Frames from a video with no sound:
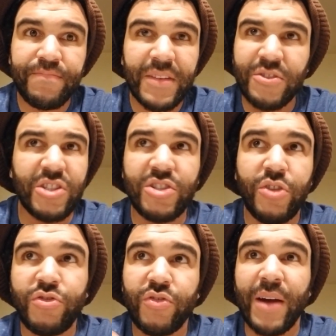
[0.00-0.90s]
was just
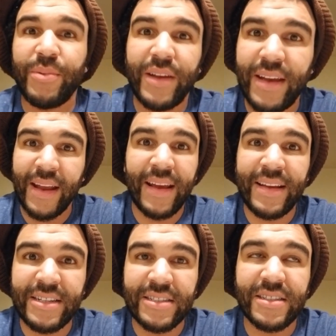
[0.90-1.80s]
too trebly, I
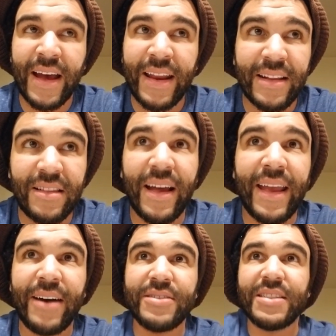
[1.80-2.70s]
didn't like
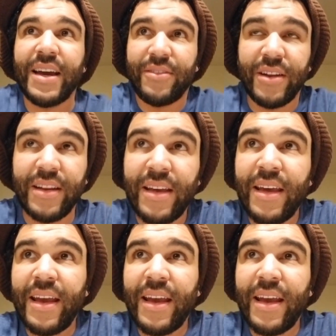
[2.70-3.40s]
how it sounded,